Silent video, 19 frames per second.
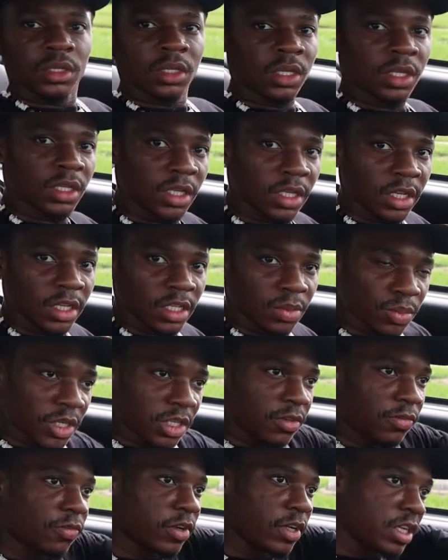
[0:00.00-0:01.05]
Didn't get as much
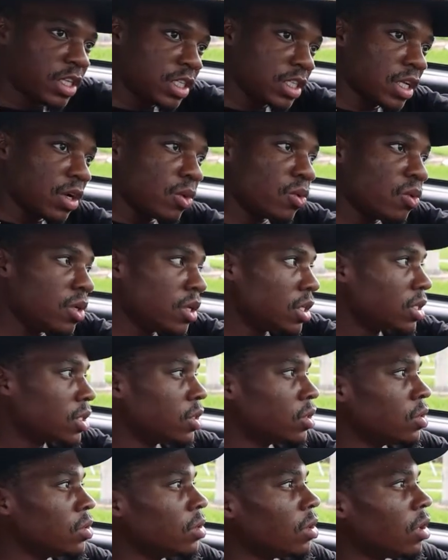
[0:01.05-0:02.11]
footage as I wanted
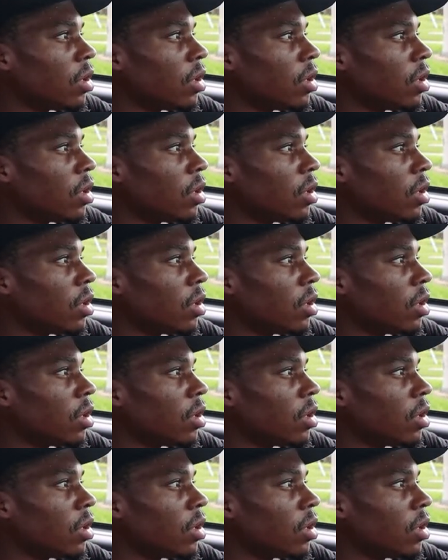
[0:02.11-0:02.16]
to,